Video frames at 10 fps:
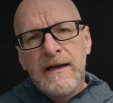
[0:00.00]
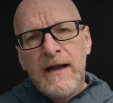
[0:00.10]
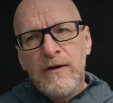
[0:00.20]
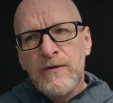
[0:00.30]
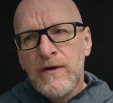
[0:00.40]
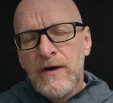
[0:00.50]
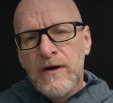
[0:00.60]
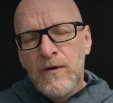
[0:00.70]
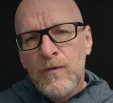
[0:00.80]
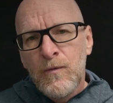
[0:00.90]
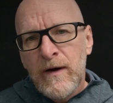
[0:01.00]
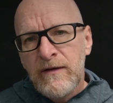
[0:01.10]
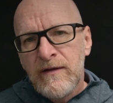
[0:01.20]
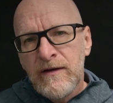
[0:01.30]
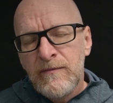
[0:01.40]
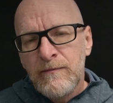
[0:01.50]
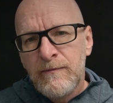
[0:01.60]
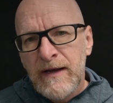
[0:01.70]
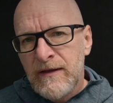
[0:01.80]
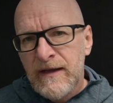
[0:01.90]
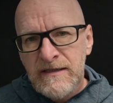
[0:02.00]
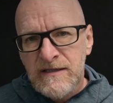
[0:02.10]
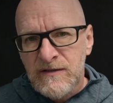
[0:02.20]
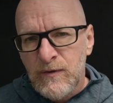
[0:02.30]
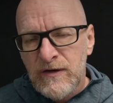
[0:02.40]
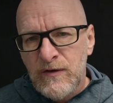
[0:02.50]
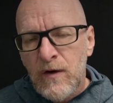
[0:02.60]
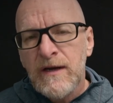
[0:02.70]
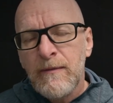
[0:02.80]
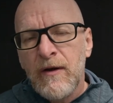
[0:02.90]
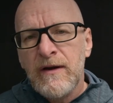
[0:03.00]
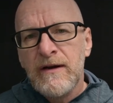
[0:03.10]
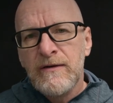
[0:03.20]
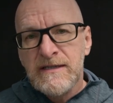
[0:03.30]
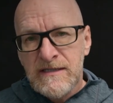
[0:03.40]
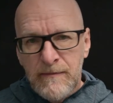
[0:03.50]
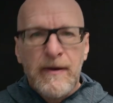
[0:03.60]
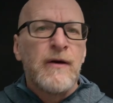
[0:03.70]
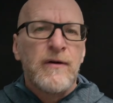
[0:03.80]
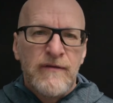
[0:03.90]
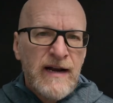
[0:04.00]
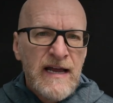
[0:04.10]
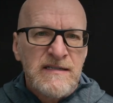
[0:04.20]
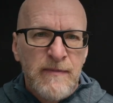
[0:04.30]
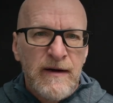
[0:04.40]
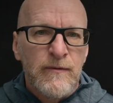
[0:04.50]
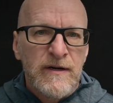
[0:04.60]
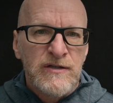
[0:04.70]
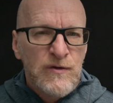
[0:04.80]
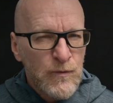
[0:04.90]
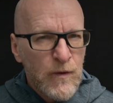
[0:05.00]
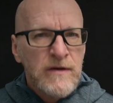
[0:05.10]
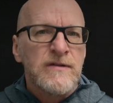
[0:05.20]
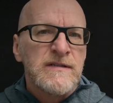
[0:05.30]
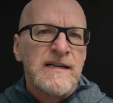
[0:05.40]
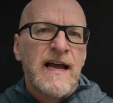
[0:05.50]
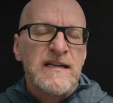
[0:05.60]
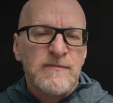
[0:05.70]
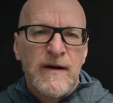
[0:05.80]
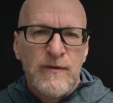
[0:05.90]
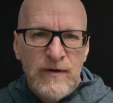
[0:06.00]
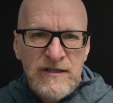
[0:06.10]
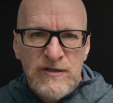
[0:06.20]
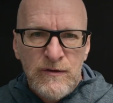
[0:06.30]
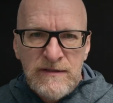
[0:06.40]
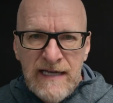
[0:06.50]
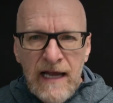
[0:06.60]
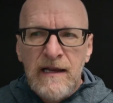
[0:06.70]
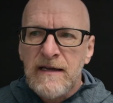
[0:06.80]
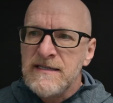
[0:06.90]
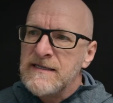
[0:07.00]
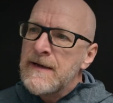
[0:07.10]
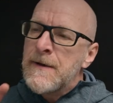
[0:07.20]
Now, one of the big things that's worth talking about here is the power of an aspect ratio. What does an aspect ratio tell us?